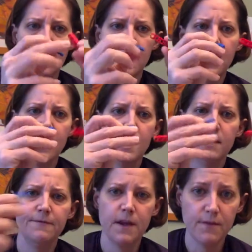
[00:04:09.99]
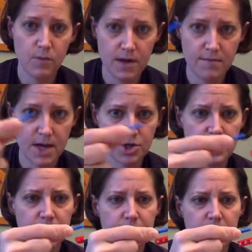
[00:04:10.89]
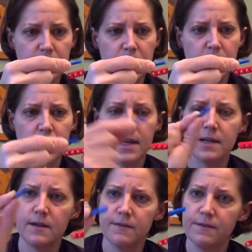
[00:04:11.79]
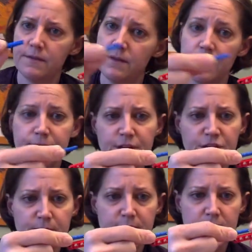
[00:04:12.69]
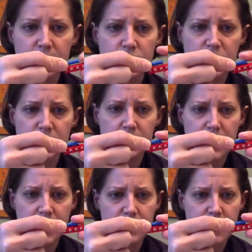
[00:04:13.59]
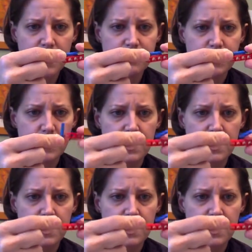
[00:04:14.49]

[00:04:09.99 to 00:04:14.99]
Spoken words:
And if you ever want to measure something like a friction peg, you just line it up.